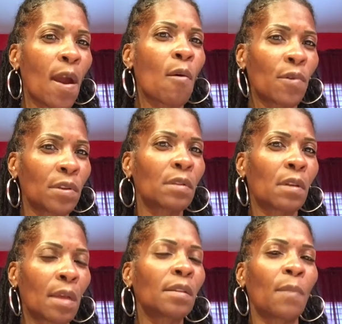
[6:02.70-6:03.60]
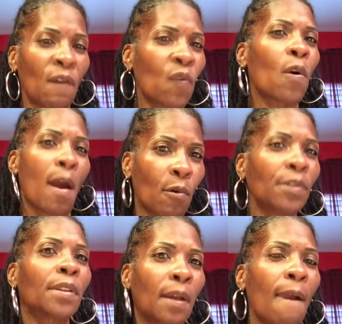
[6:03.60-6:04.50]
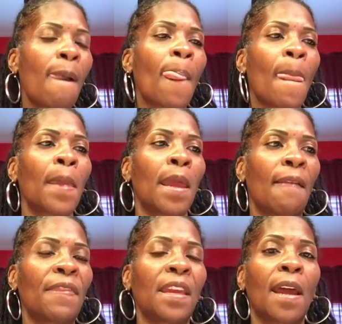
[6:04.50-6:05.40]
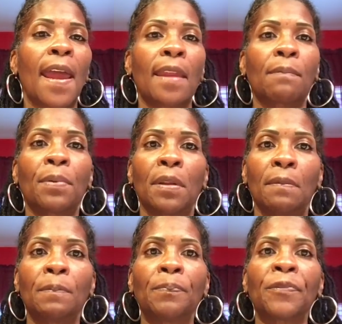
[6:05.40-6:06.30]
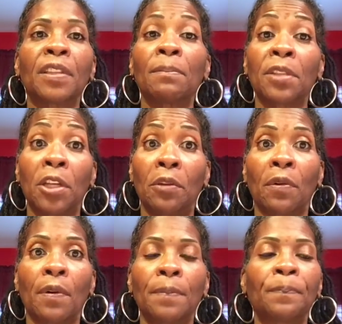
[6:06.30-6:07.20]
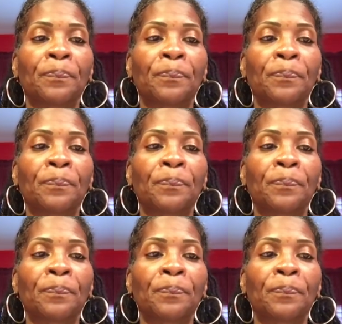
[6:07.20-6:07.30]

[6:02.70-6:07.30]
hours. That's about 4 hours. And then I had to put some secure on.